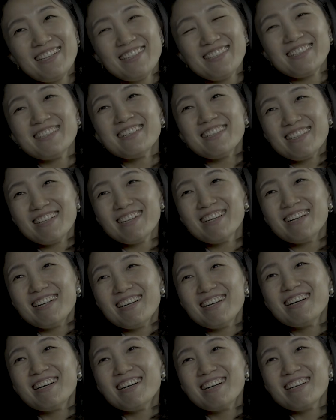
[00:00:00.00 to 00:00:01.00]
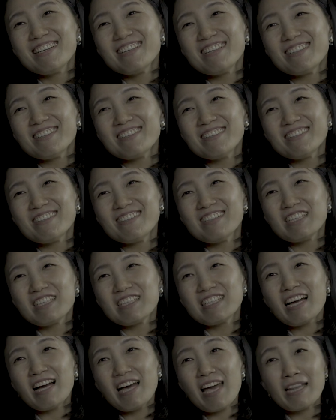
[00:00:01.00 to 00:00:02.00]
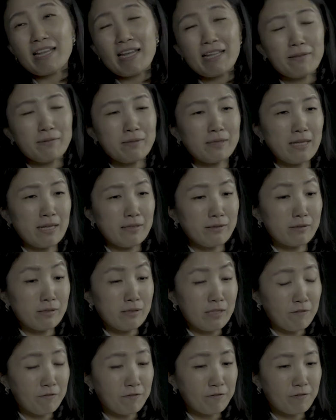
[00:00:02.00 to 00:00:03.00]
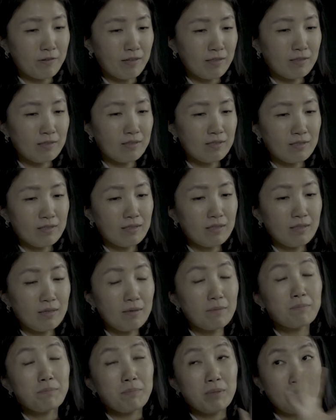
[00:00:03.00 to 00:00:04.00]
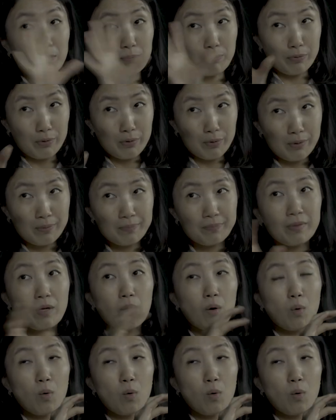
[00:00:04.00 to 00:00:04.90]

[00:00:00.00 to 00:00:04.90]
Yeah. Yeah. Mm -hmm. yeah fully agree. Yeah, and, and like different people,